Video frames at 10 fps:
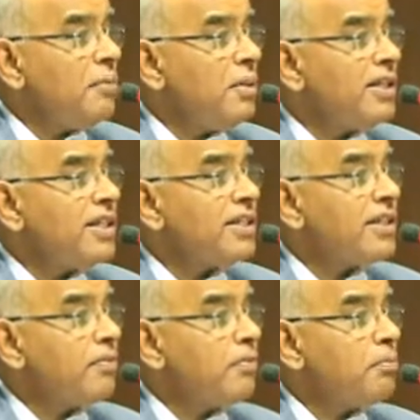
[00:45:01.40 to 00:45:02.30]
the basis
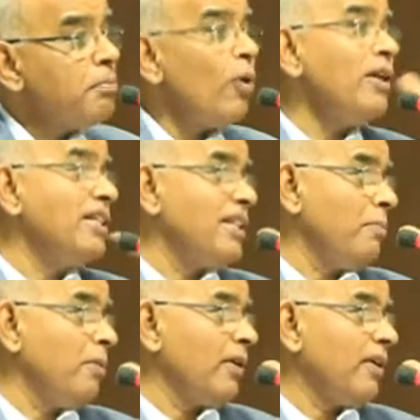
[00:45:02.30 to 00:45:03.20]
of police
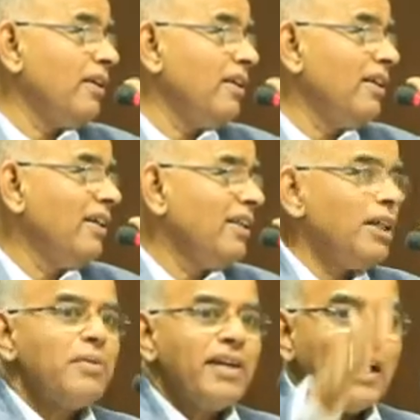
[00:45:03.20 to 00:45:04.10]
report.
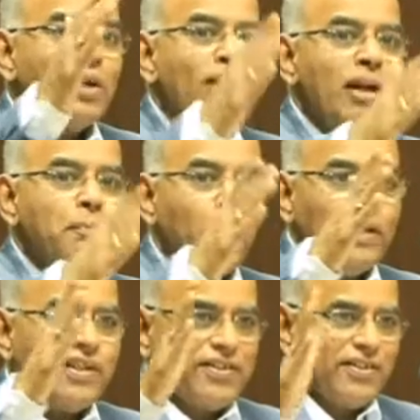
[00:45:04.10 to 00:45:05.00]
That means regular
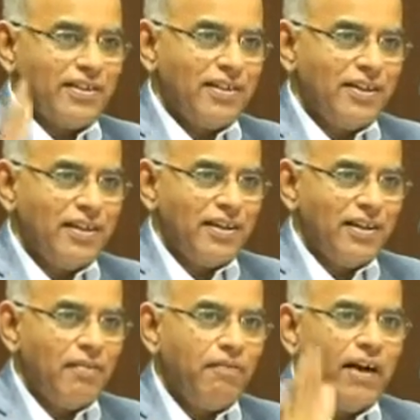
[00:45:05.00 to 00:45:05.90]
police
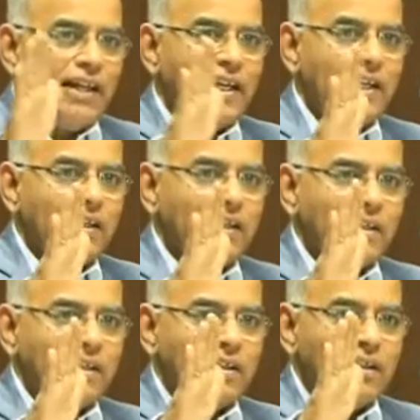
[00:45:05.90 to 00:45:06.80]
filing
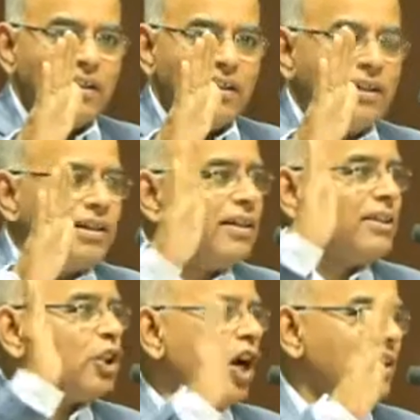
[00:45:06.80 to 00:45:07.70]

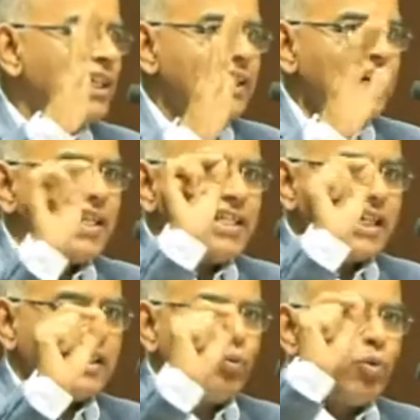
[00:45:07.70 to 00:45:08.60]
charge sheet under
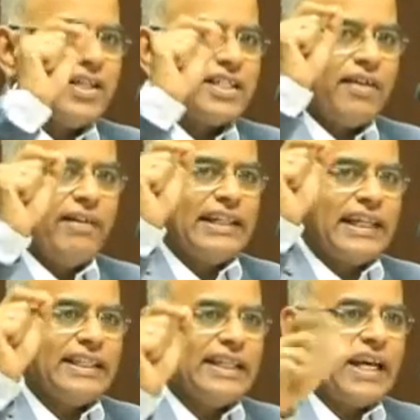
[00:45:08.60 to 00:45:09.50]
section
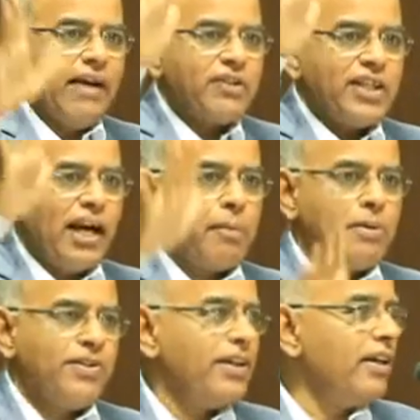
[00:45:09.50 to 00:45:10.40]
173 of
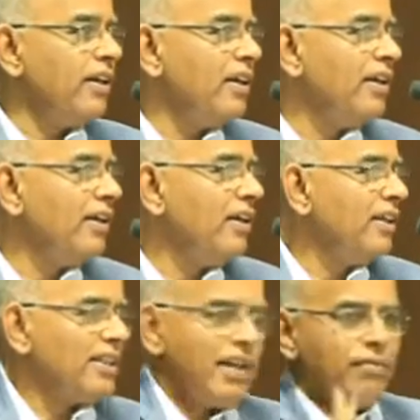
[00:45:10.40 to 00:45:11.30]
CRPC.
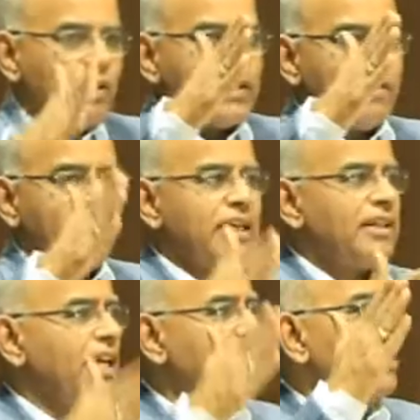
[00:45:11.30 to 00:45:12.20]

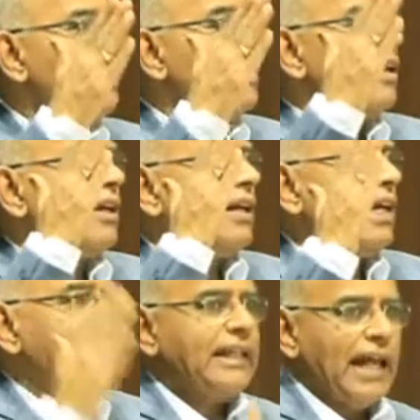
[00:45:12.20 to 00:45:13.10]
173
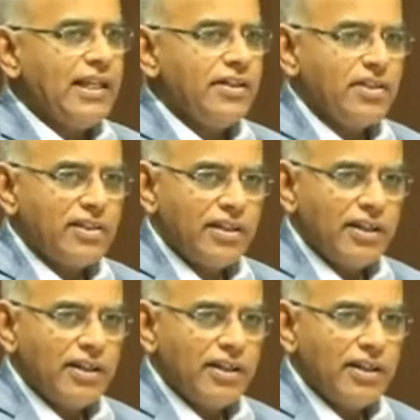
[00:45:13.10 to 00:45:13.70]
contains